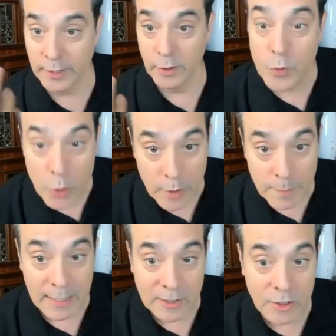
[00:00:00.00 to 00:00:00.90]
Are you new to
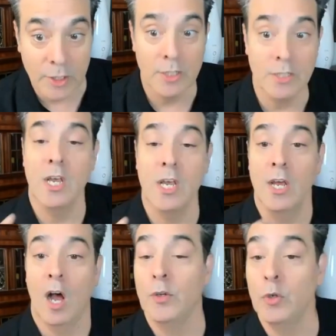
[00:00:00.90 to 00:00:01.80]
miniatures?
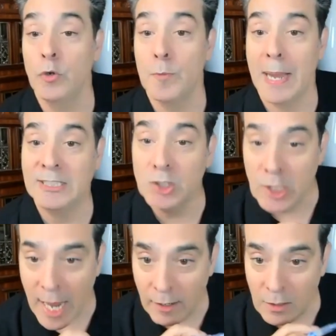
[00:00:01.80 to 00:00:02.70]
Are you new to my
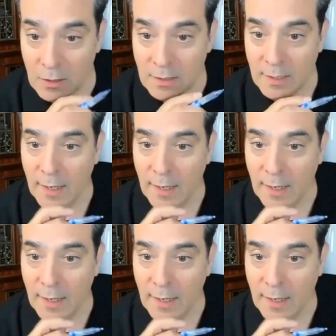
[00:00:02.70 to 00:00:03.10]
channel?